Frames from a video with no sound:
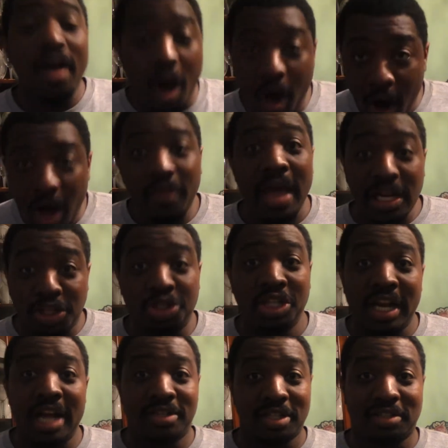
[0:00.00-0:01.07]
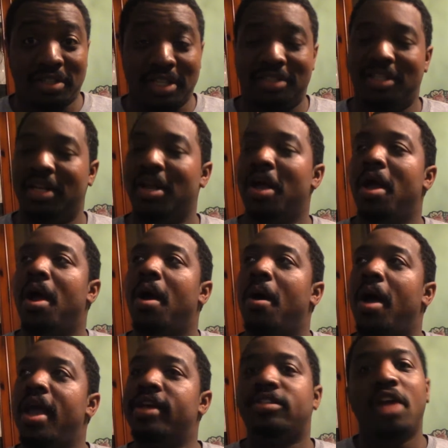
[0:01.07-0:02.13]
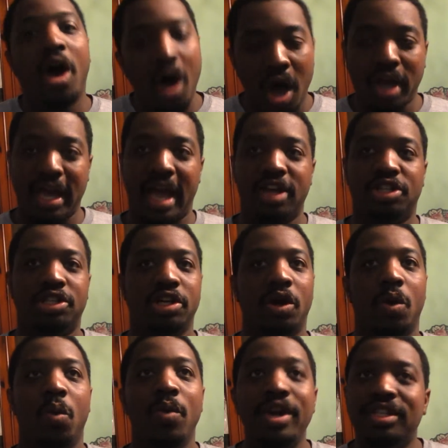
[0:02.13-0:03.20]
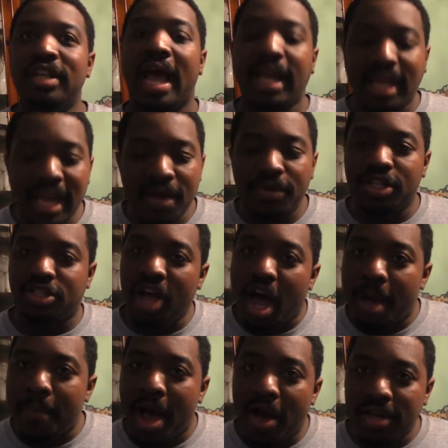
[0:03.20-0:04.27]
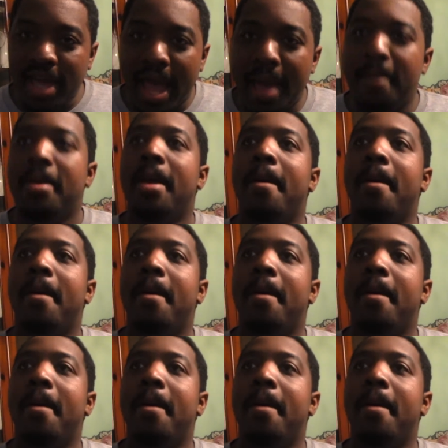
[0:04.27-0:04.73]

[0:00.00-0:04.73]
All that shit I just listed is the Hawkeye show, which I can't really talk about yet